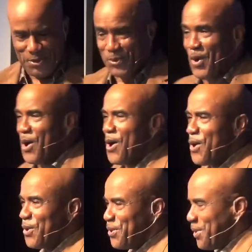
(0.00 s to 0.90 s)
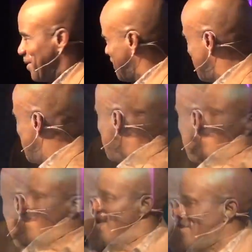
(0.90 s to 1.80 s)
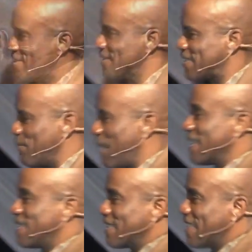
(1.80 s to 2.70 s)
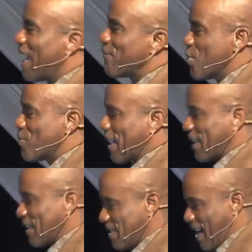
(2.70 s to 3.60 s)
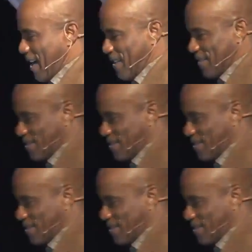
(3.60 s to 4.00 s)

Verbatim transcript: Woo! Tell somebody, say, time you recognize.